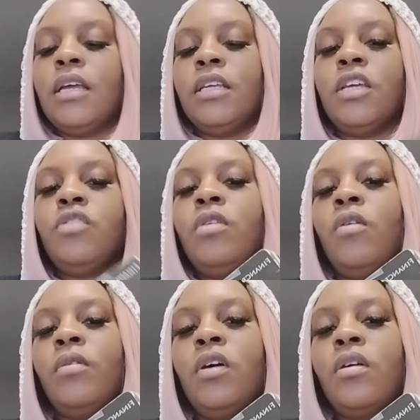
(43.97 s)
Yeah, you
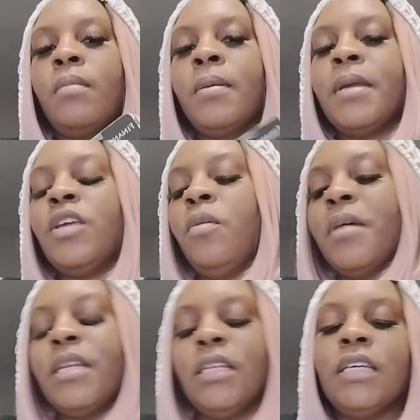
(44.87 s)
don't glowed up. I'm getting your
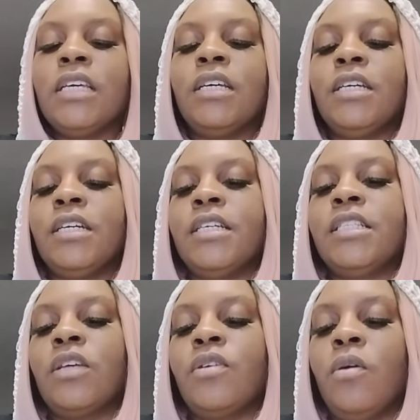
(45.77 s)
money looking
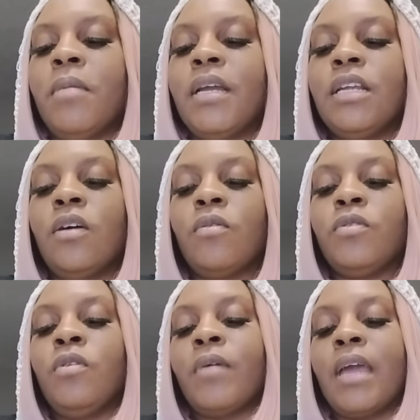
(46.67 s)
good. So your money don't,
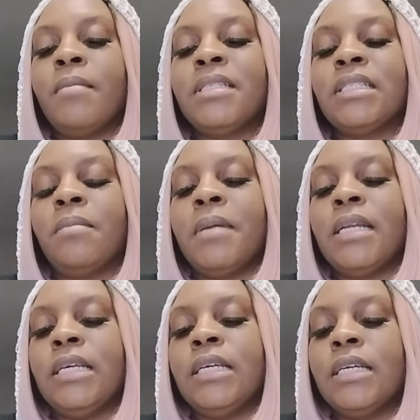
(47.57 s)
you don't came into some
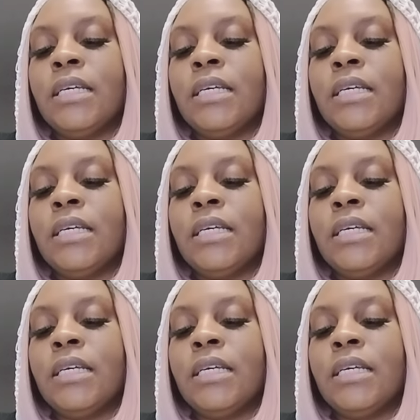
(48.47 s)
money.